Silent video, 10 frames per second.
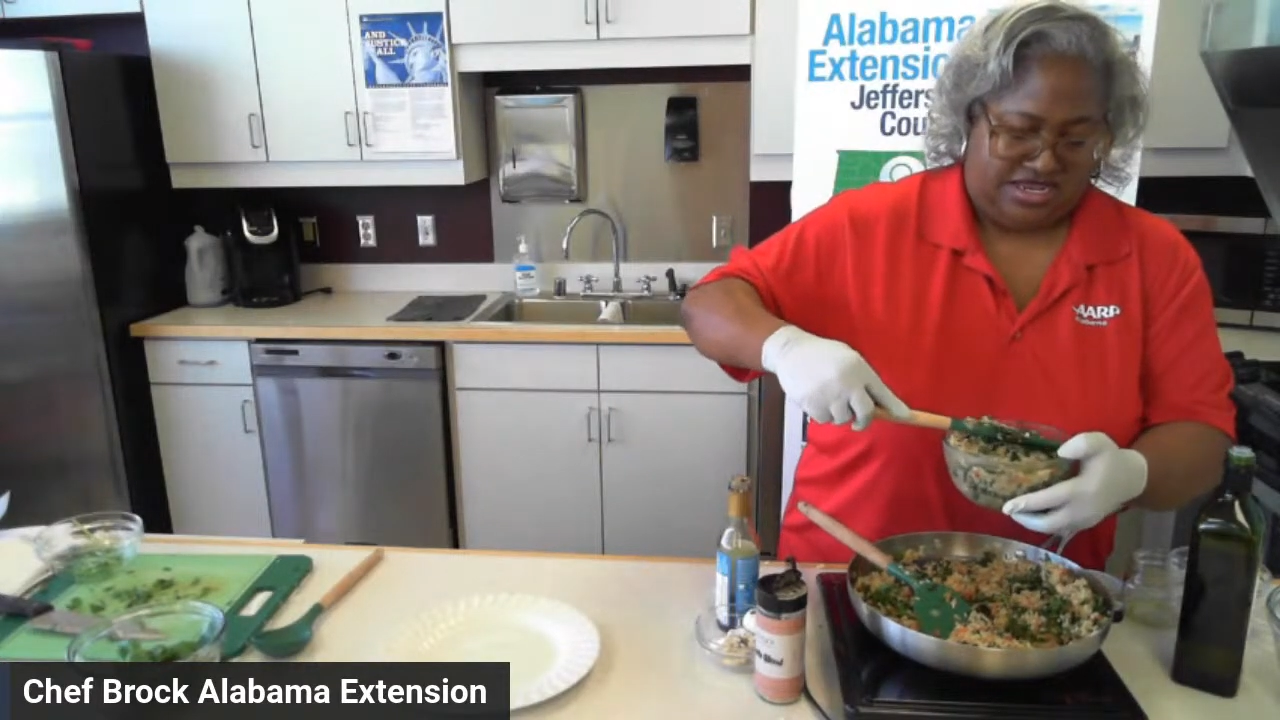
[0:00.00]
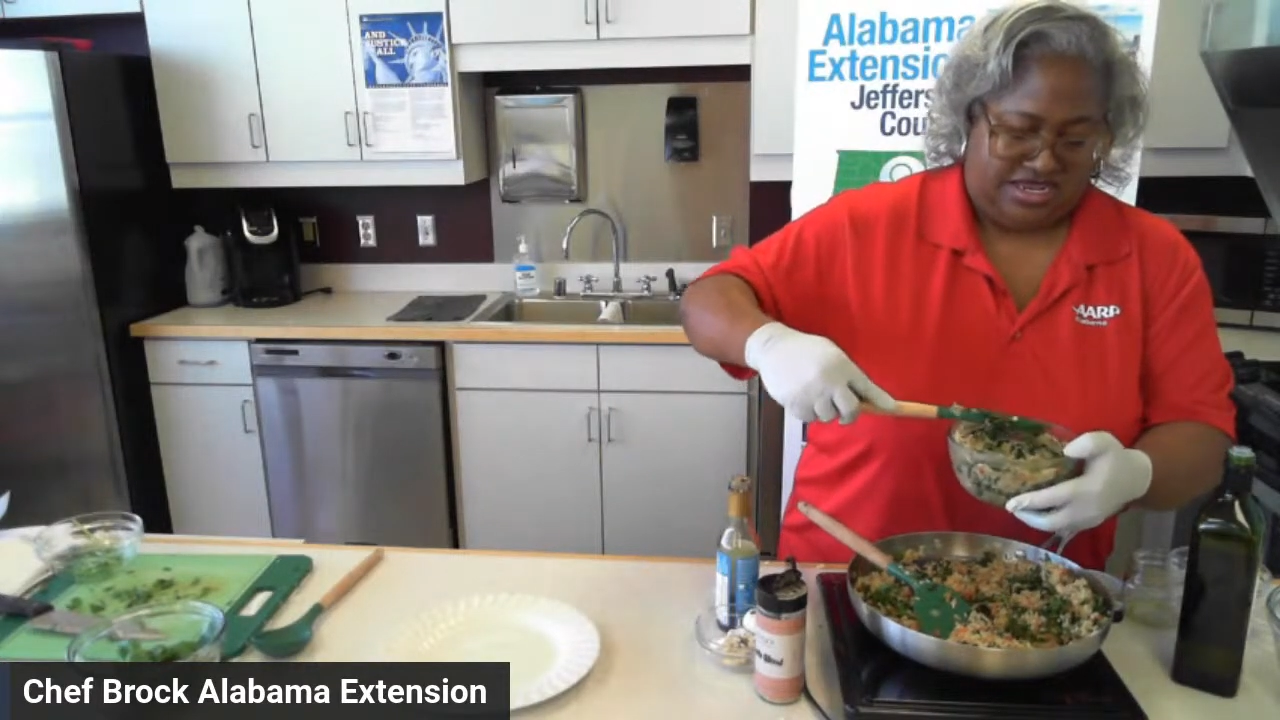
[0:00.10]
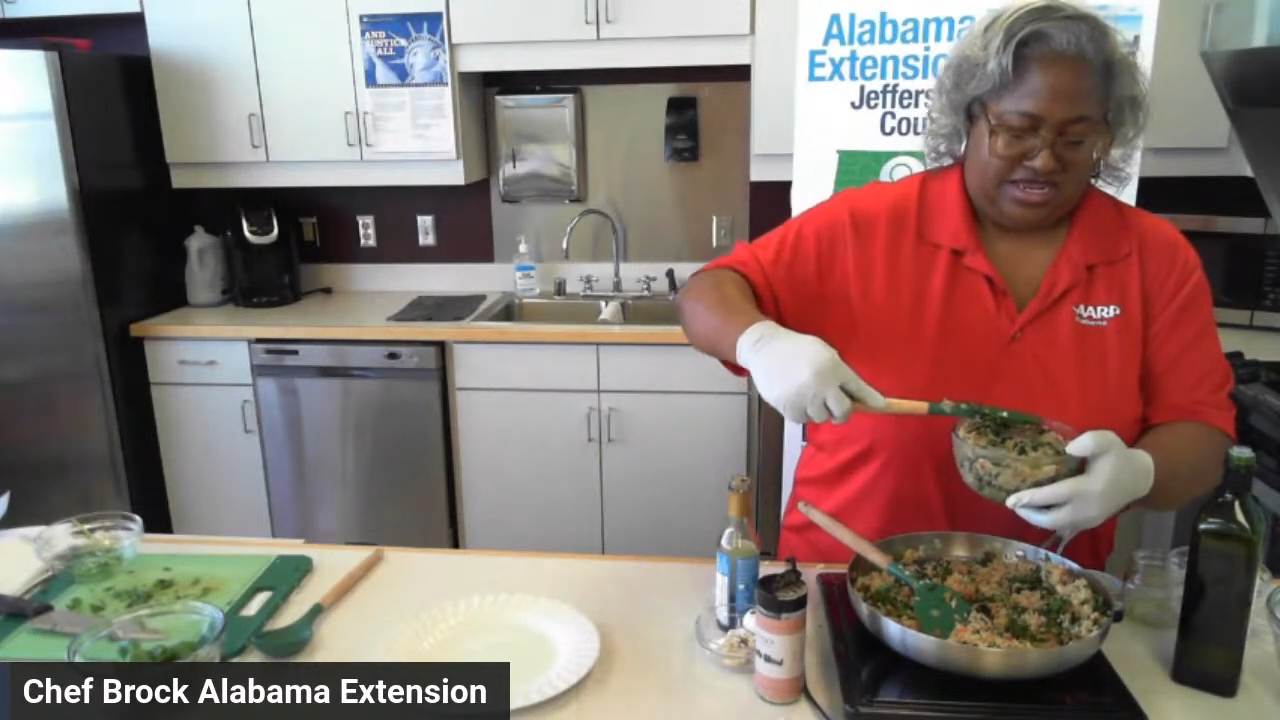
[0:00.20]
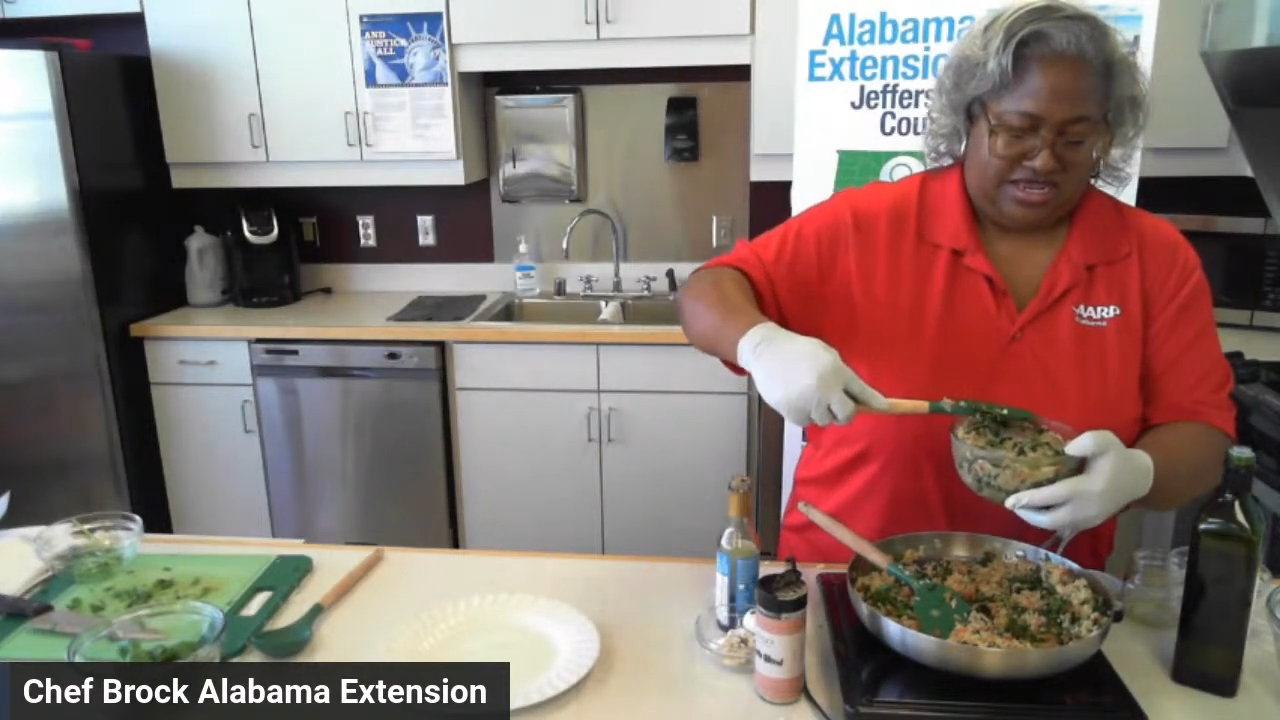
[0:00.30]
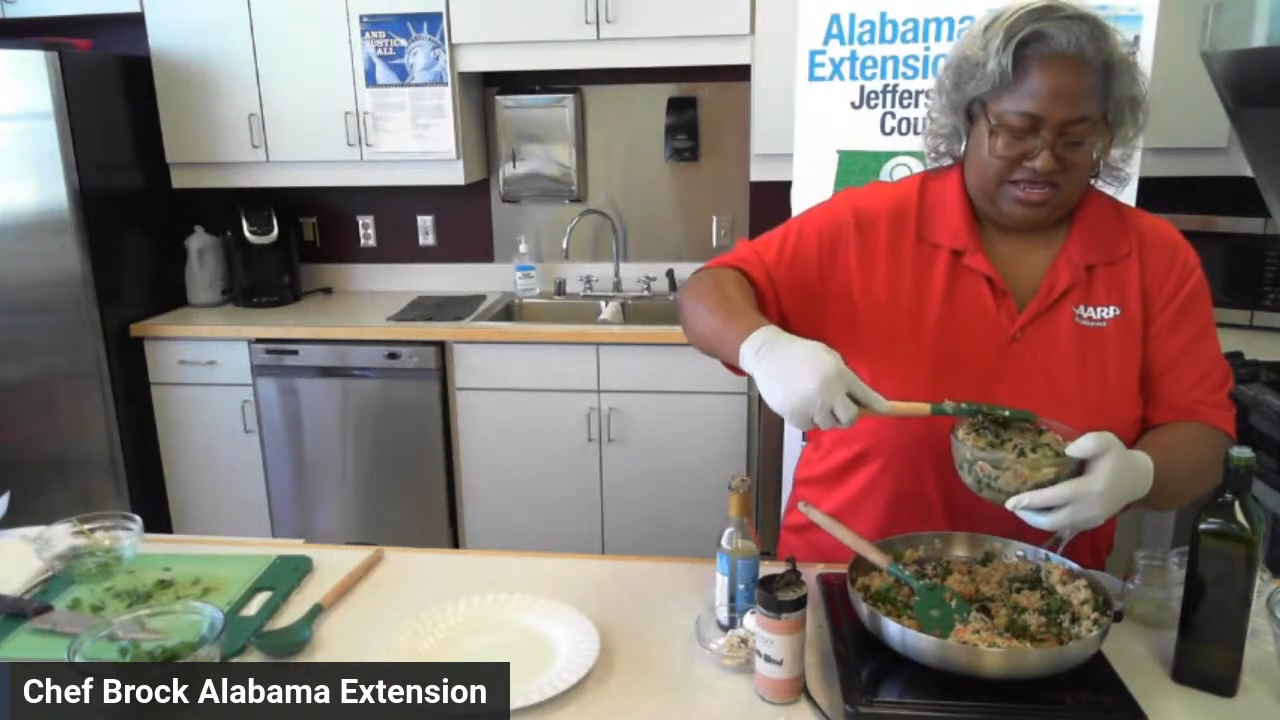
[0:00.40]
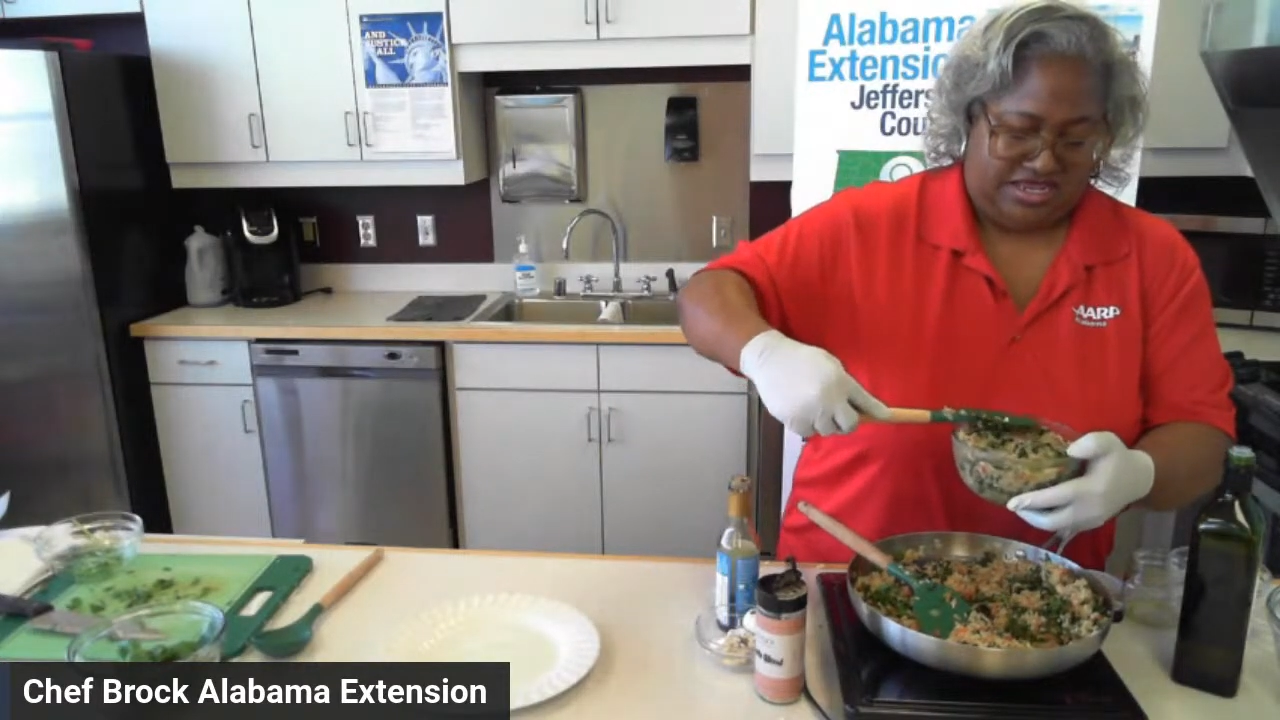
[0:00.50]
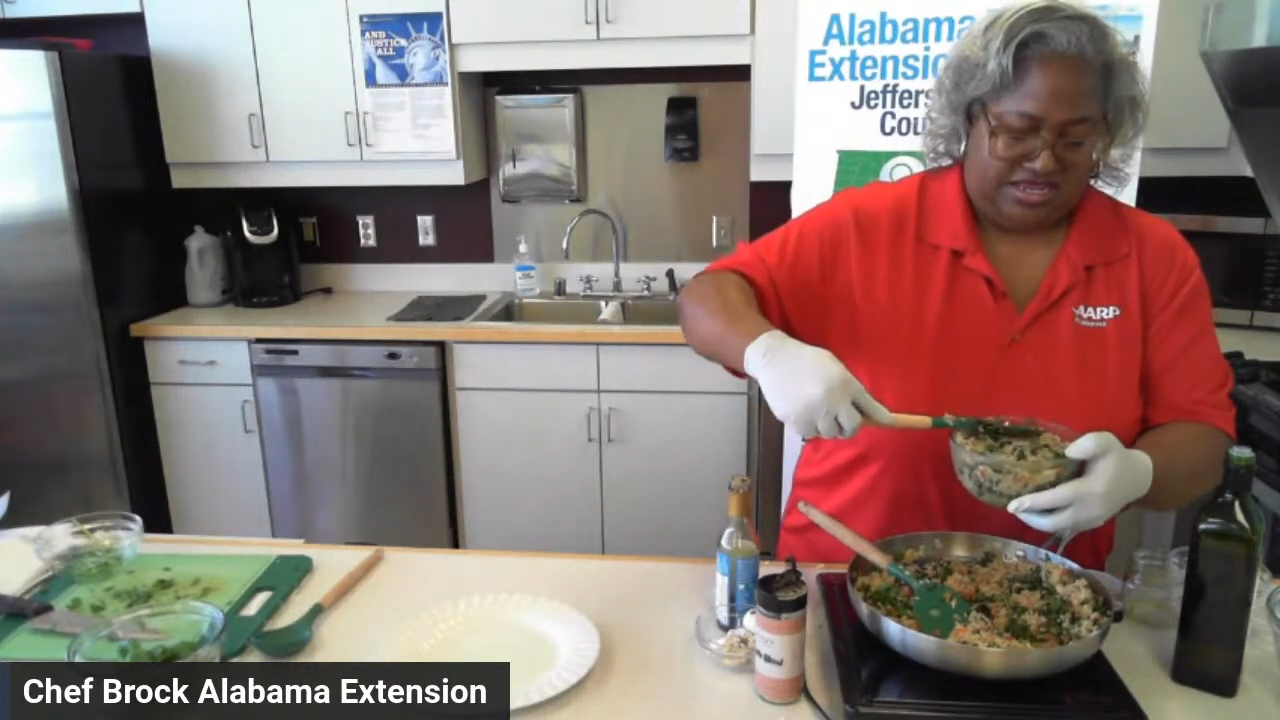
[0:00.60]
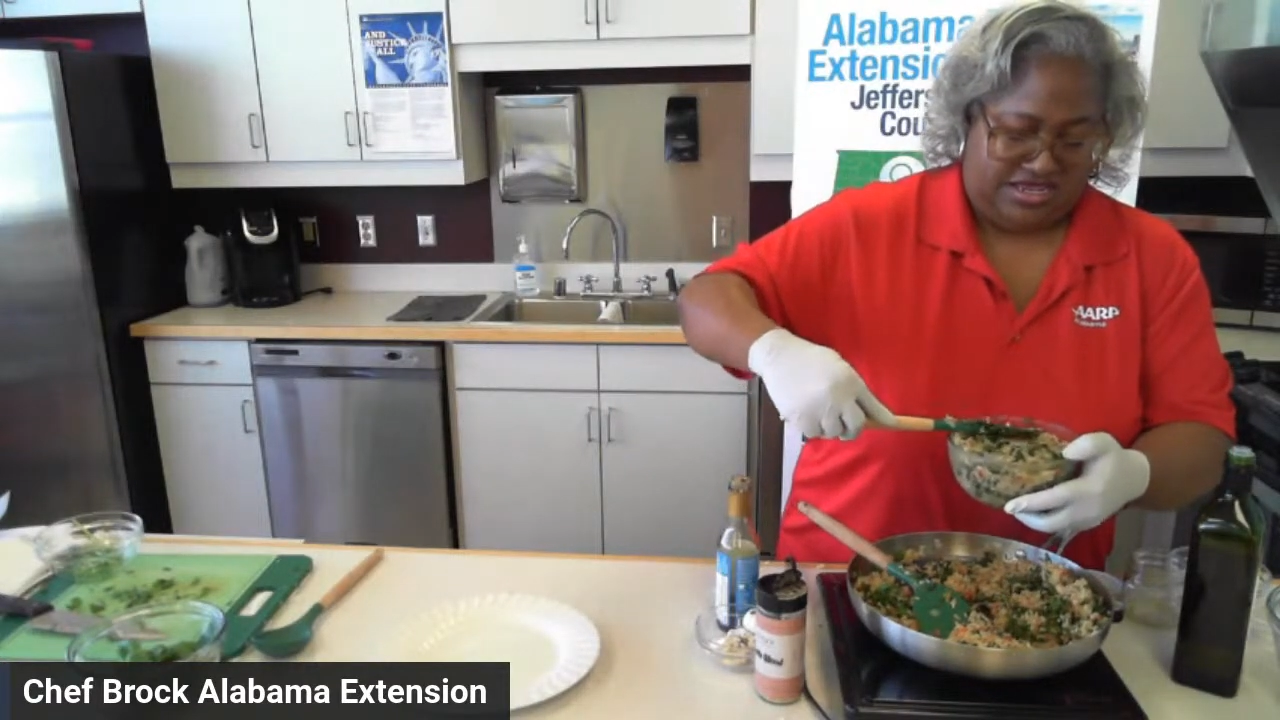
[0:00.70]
and the